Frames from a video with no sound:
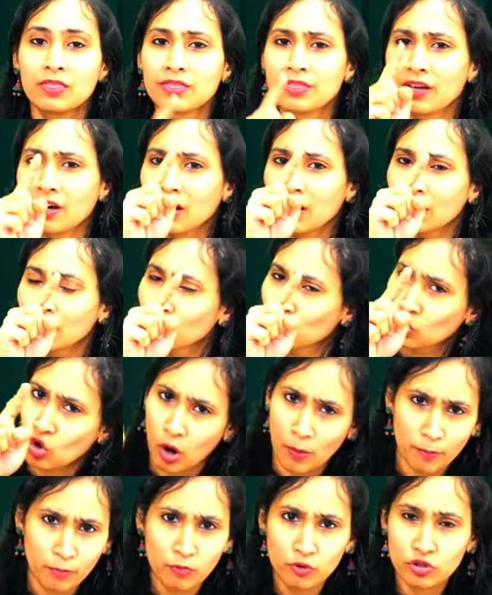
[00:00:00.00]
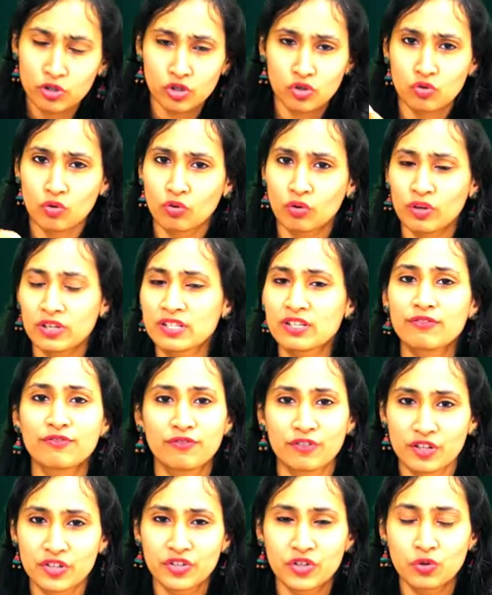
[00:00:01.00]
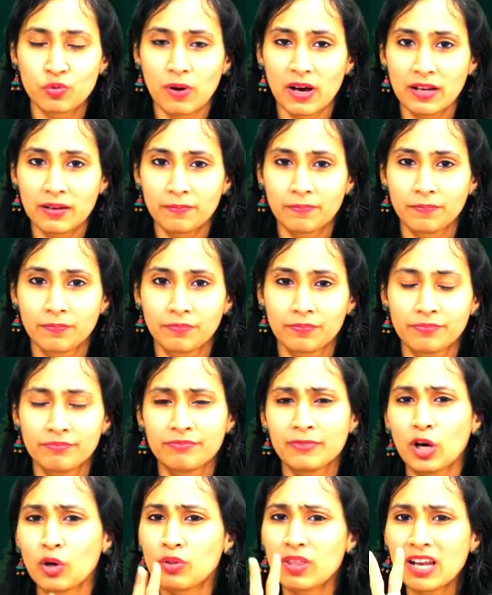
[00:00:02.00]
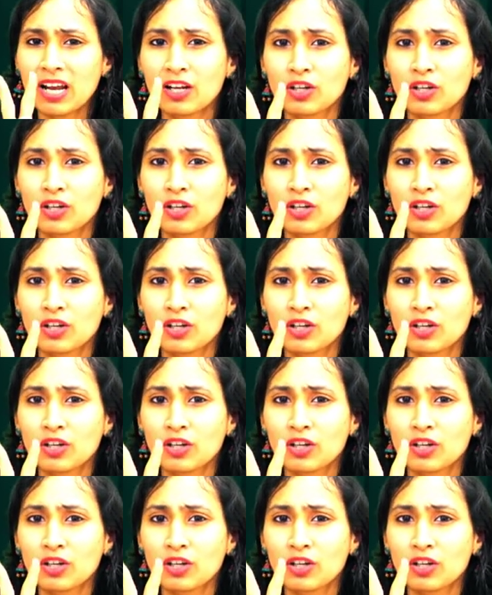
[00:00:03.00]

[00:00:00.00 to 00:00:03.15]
the topmost stroke is the first one. Now there